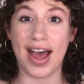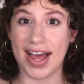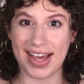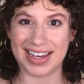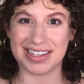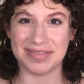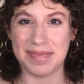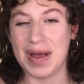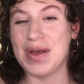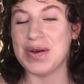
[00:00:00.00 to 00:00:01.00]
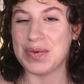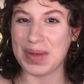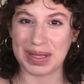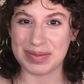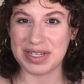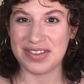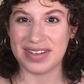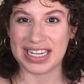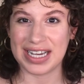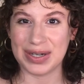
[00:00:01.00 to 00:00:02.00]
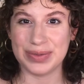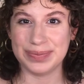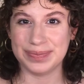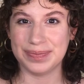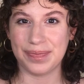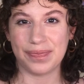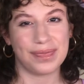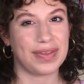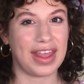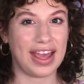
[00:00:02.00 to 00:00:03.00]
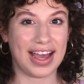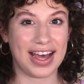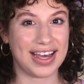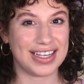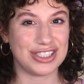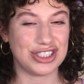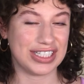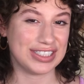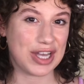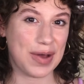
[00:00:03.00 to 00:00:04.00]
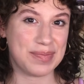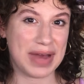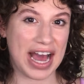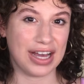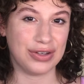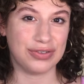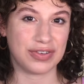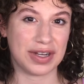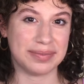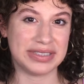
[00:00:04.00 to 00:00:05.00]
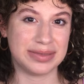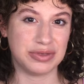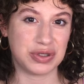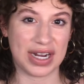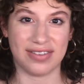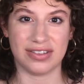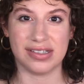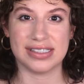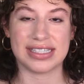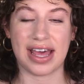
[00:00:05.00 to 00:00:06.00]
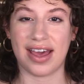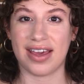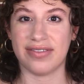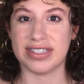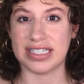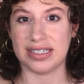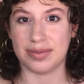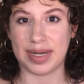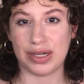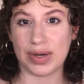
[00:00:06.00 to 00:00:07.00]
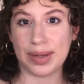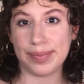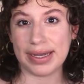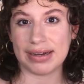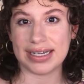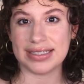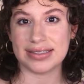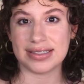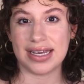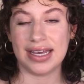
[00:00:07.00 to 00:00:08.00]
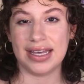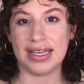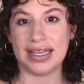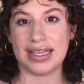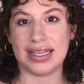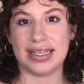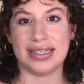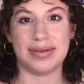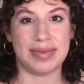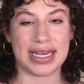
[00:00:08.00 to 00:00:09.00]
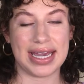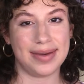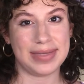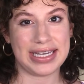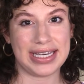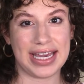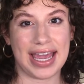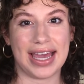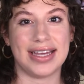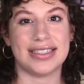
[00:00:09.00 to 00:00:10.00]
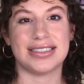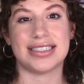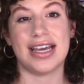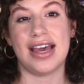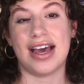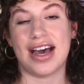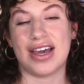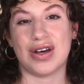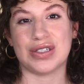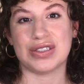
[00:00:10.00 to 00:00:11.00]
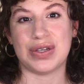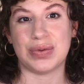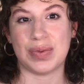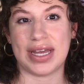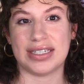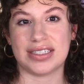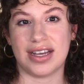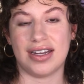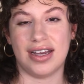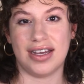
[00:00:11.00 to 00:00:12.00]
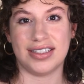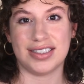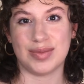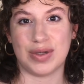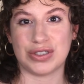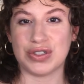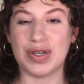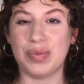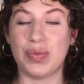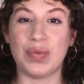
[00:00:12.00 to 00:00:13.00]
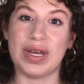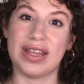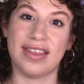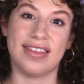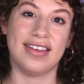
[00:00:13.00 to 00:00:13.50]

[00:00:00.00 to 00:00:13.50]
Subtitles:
Hi, welcome to the video. I just got back from some travels. I visited my grandparents in Miami, and I also went on a small trip with